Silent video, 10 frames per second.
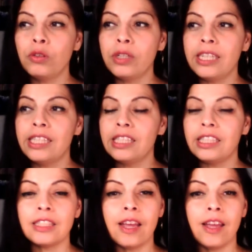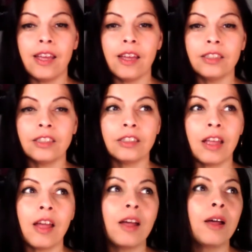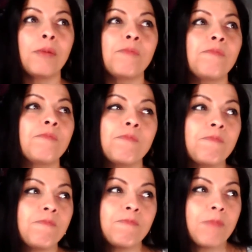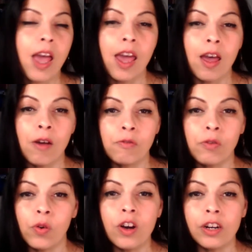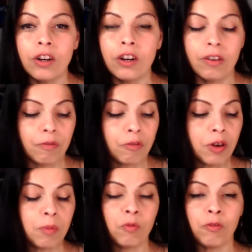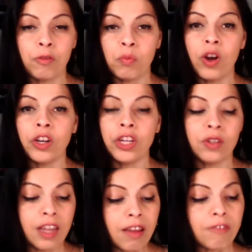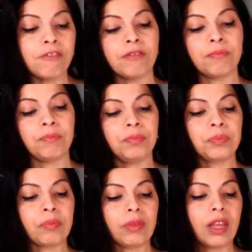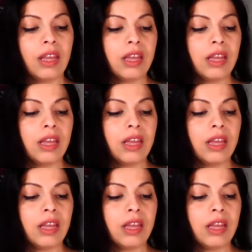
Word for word: um, a foreigner from, from where you live, who lives abroad.